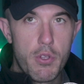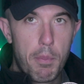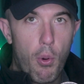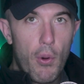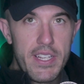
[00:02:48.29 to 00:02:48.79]
So
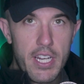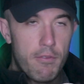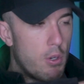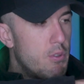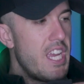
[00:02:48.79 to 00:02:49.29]
the point
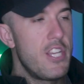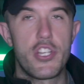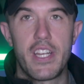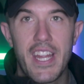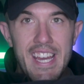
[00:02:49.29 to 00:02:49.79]
of
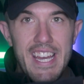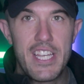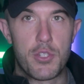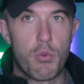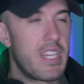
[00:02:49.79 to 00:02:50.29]
rotation
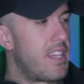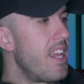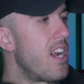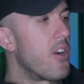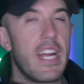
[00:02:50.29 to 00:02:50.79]
is right
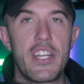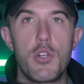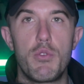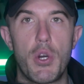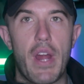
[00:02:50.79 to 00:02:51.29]
there and
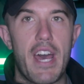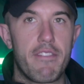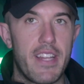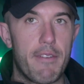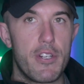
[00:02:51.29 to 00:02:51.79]
you don't
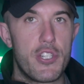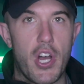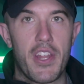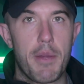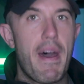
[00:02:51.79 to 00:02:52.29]
have leverage
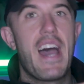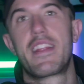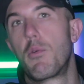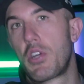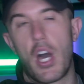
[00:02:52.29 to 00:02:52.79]
on the
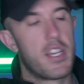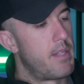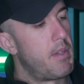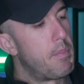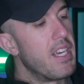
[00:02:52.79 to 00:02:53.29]
back that would cause
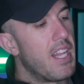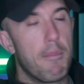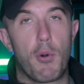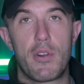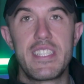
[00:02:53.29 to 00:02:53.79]
them to peel
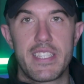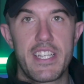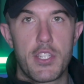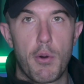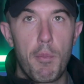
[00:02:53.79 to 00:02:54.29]
up more
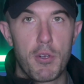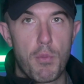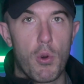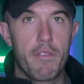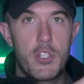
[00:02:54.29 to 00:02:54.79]
easily. It's
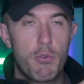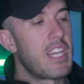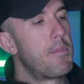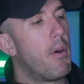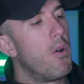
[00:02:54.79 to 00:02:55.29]
almost more of a
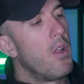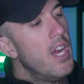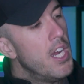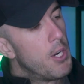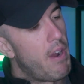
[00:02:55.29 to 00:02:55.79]
direct pull
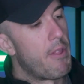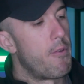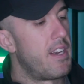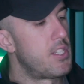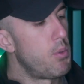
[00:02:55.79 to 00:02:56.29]
rather than a